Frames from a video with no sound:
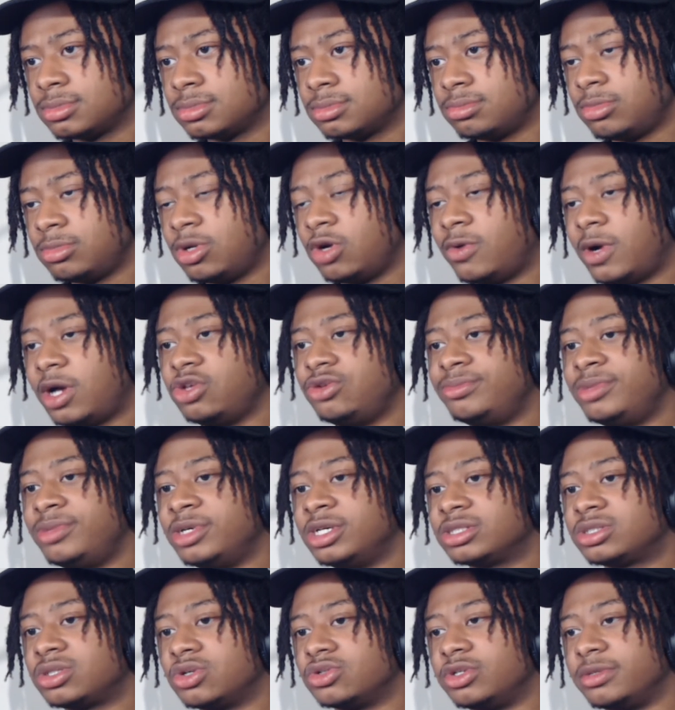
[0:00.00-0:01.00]
Bro, why you
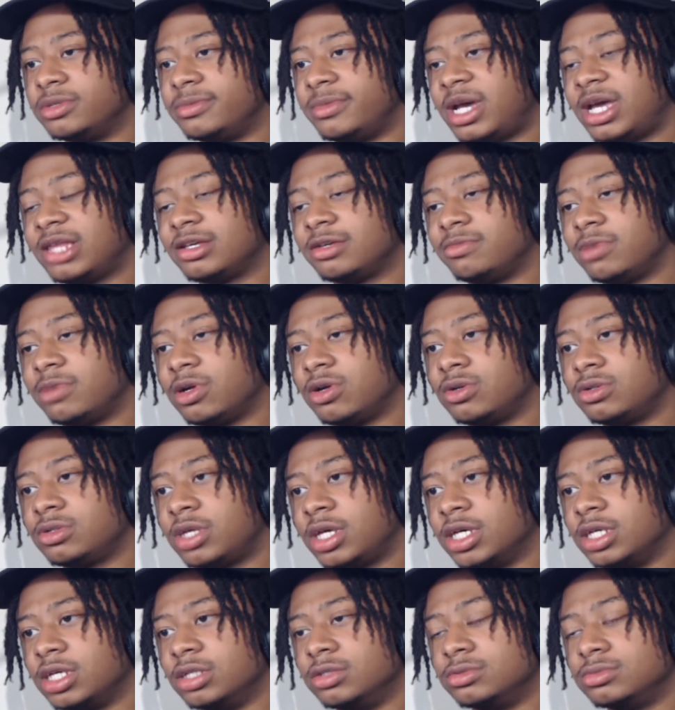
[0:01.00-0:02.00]
being so dramatic, bro?
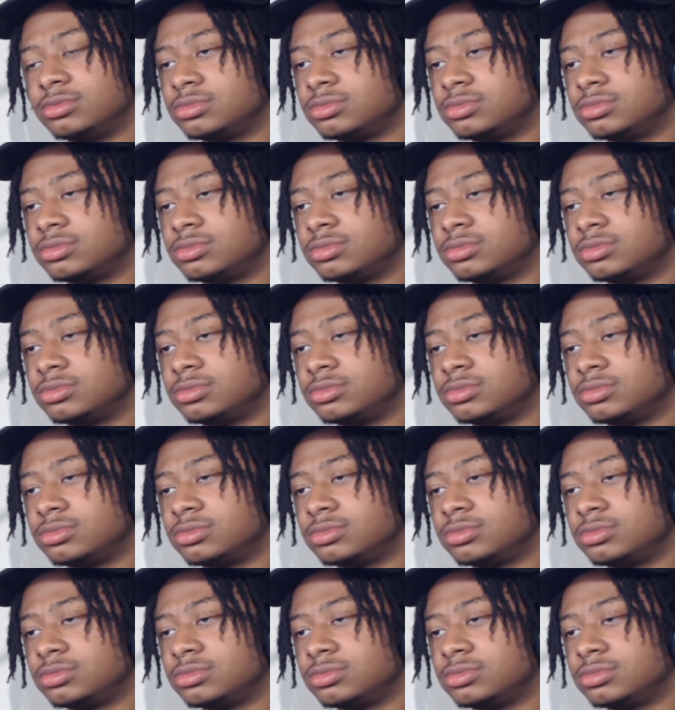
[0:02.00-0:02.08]
Like.